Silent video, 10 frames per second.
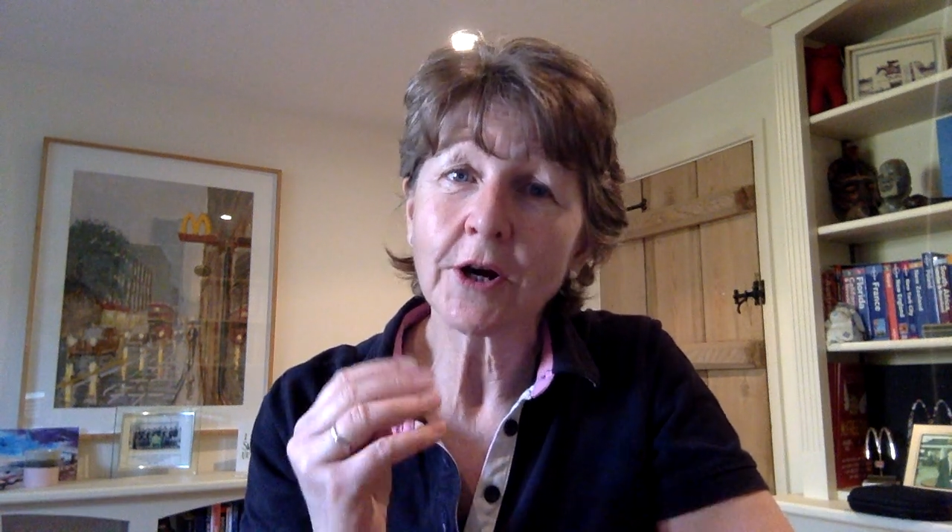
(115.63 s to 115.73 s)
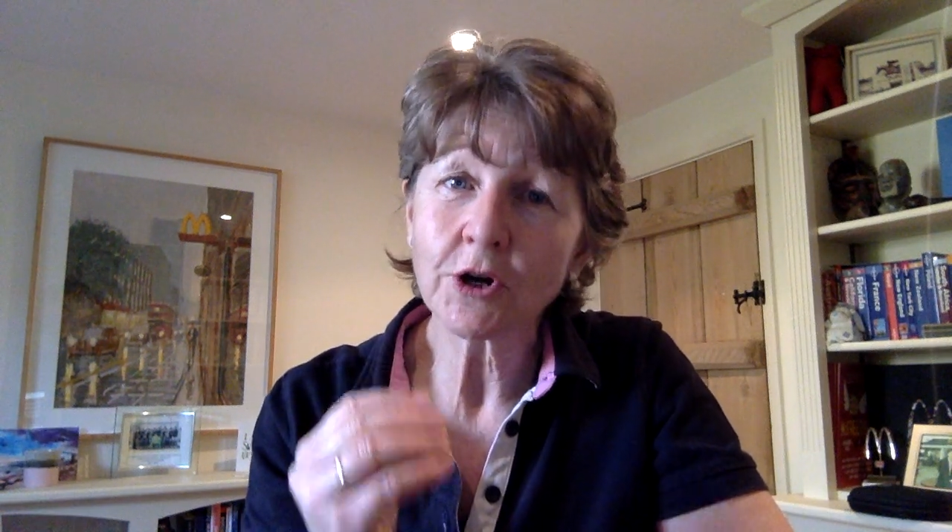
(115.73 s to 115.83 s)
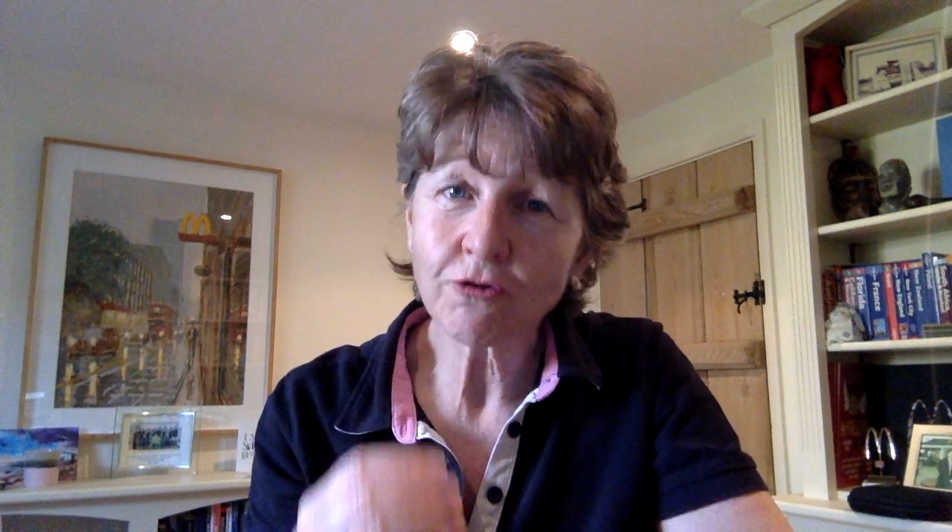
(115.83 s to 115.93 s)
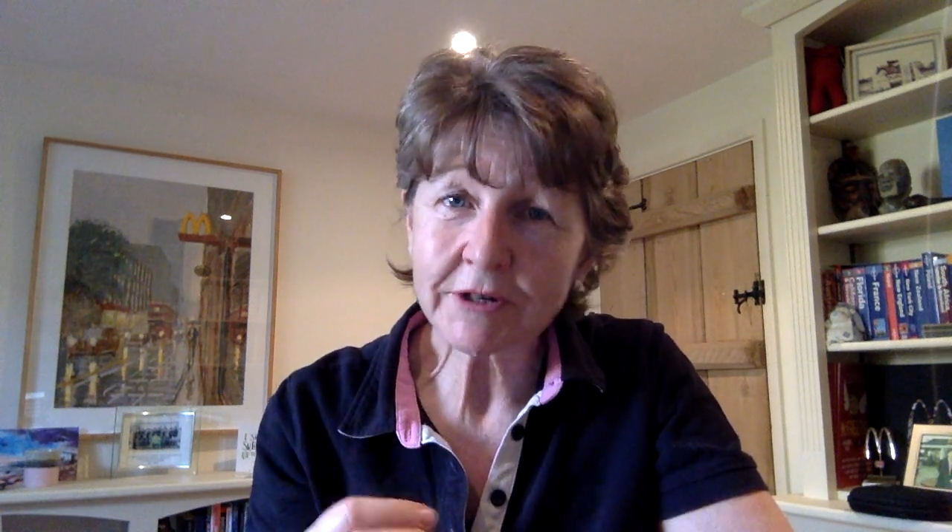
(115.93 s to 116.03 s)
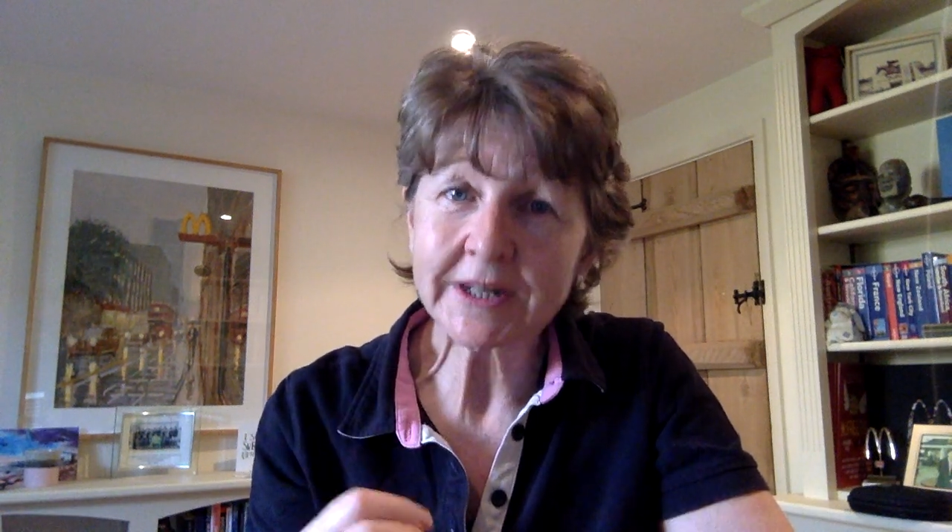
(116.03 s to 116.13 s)

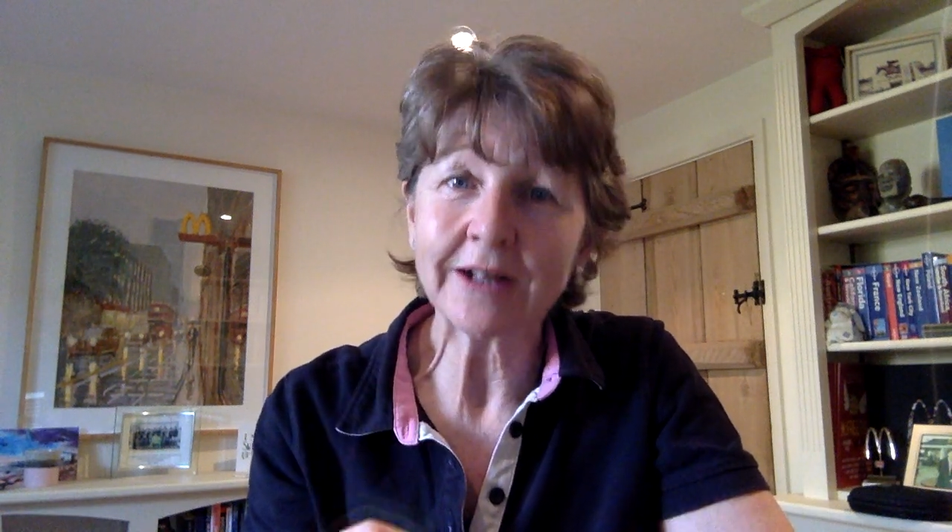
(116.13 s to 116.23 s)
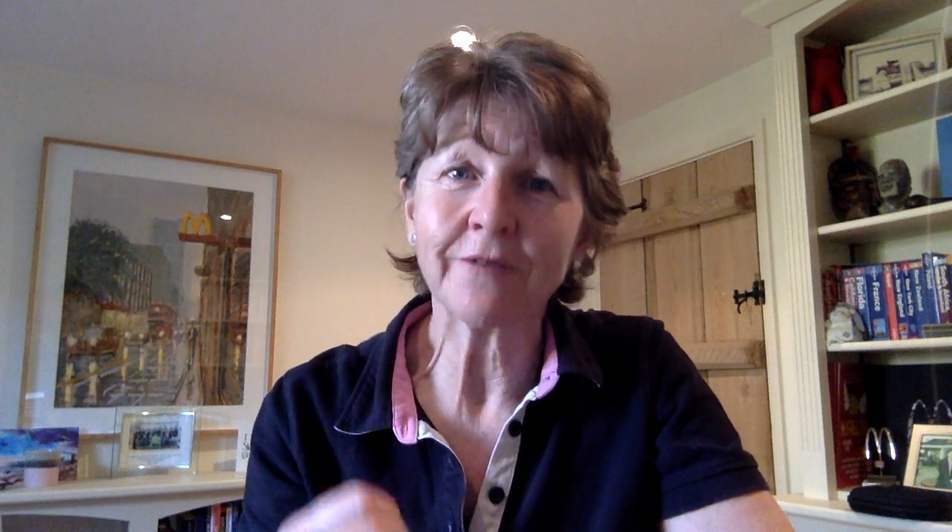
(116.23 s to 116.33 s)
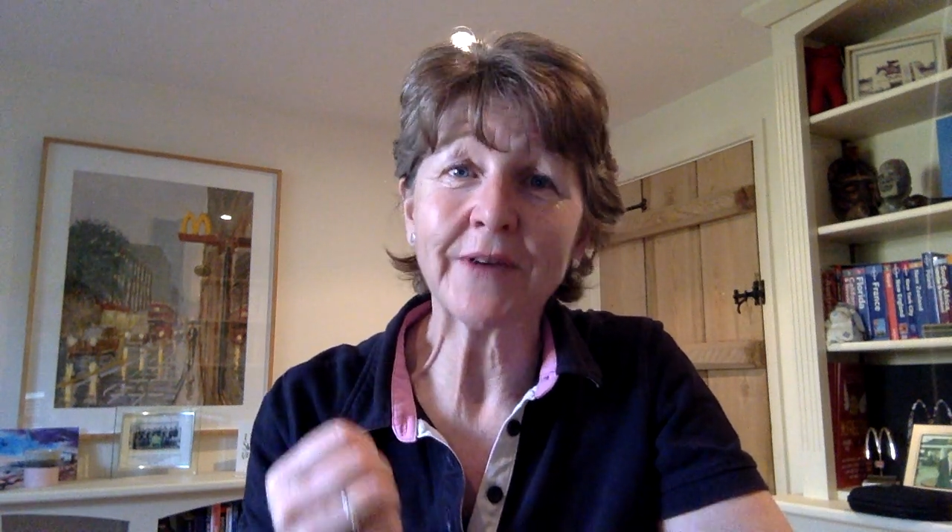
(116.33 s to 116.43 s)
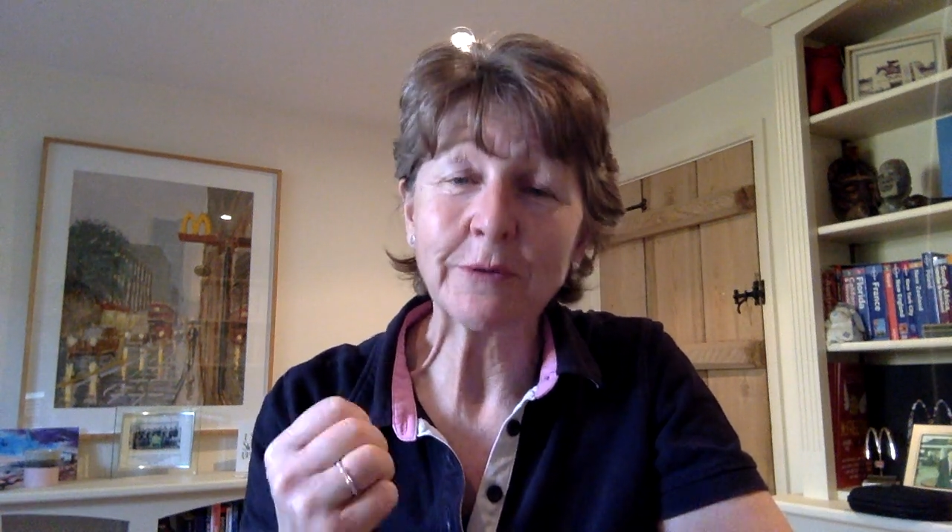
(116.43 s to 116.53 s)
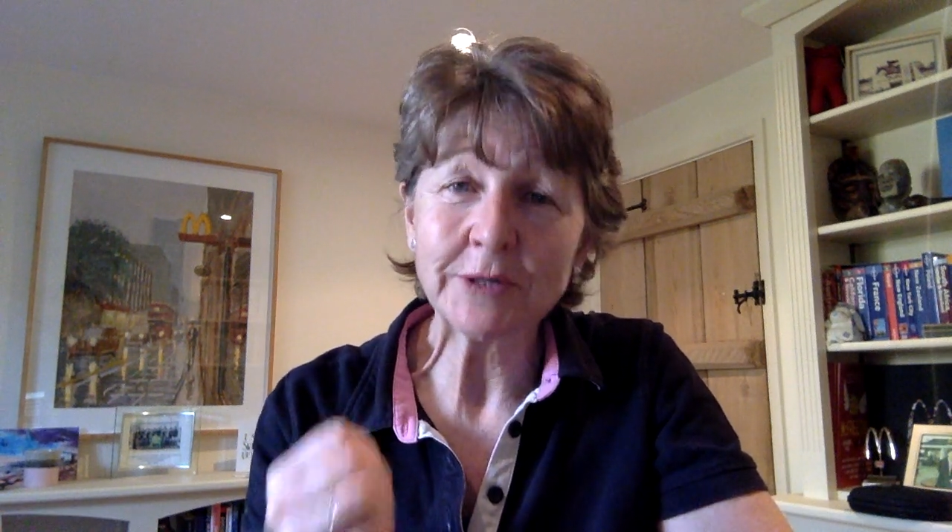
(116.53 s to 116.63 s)
critical
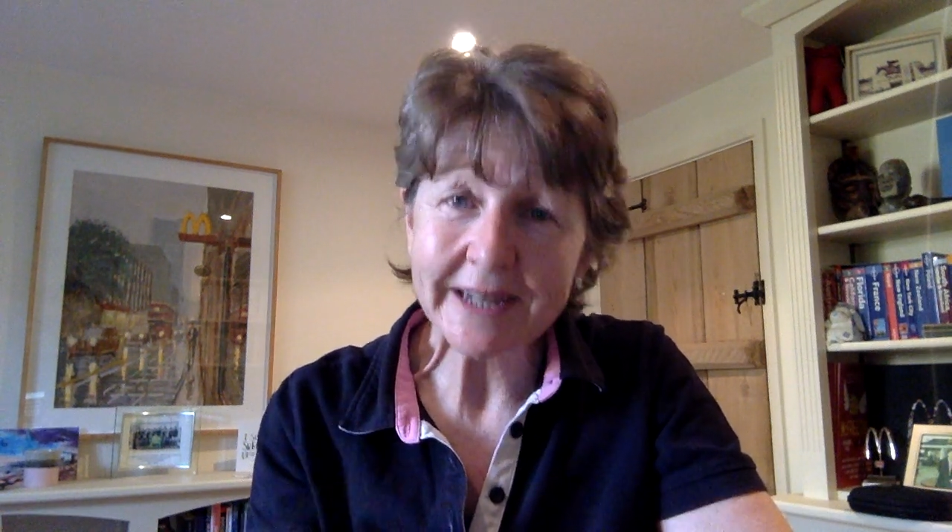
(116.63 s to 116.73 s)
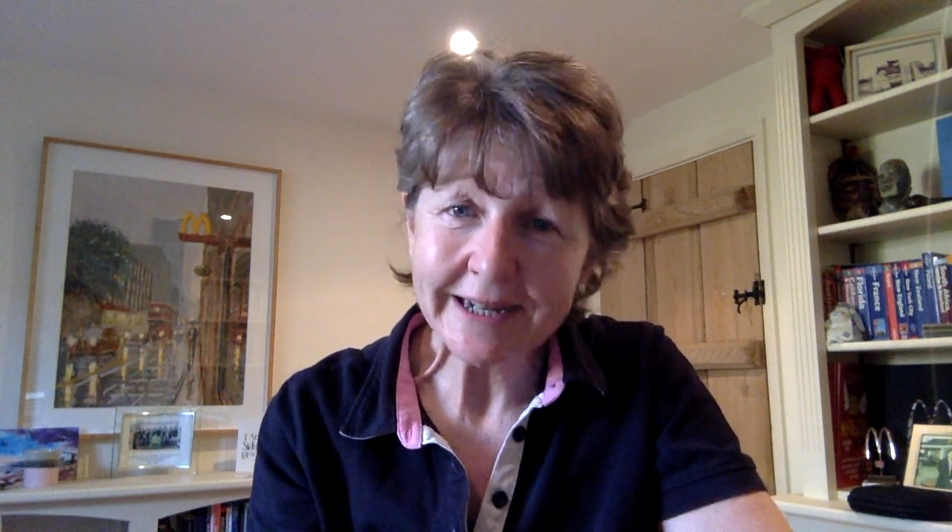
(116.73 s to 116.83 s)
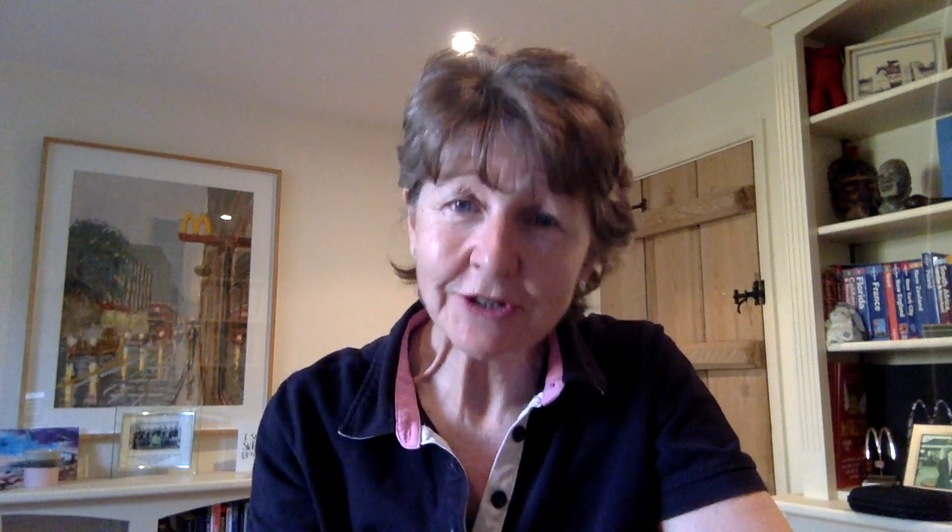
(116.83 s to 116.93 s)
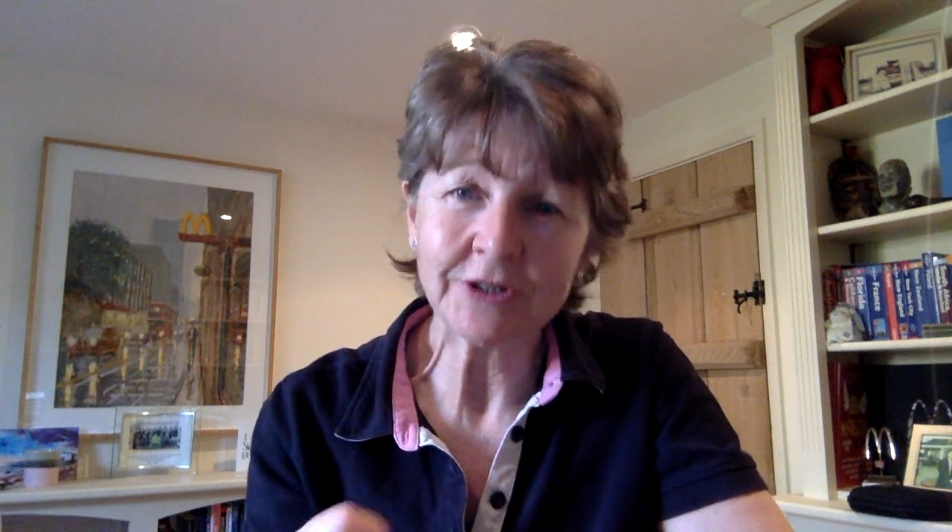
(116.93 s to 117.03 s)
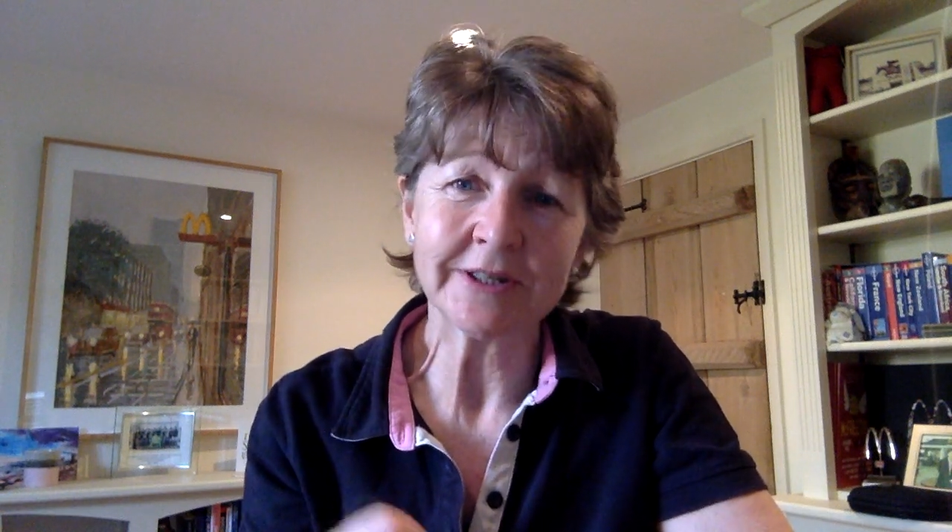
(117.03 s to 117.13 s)
foundation